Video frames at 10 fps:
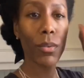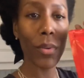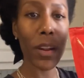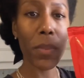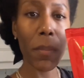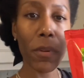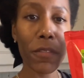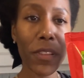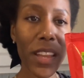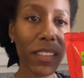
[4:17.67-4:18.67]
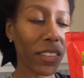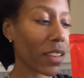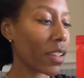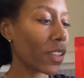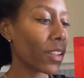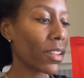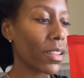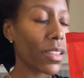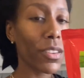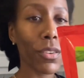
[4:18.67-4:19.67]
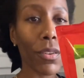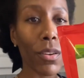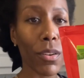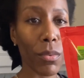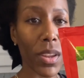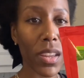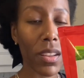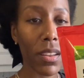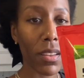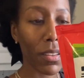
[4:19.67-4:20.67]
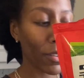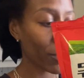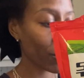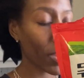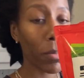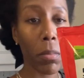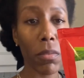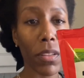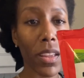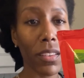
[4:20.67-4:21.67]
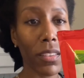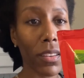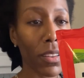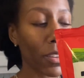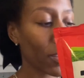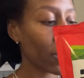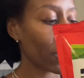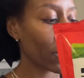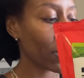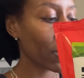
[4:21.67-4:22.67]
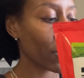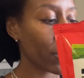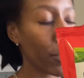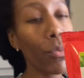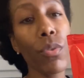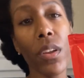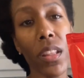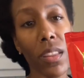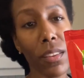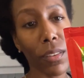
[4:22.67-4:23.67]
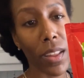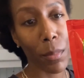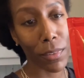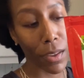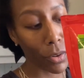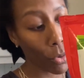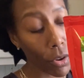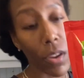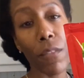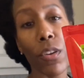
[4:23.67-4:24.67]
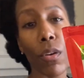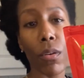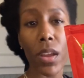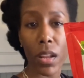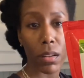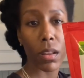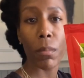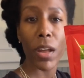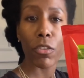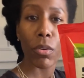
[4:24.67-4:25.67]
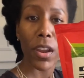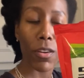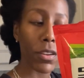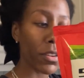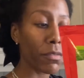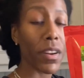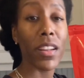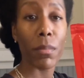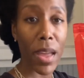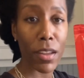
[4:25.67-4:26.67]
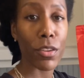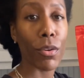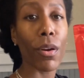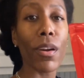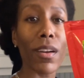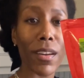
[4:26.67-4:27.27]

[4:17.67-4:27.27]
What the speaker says: Red pepper flakes. These are Korean red pepper flakes. You will get these on Amazon, or if you're in a metro area, you can find them at your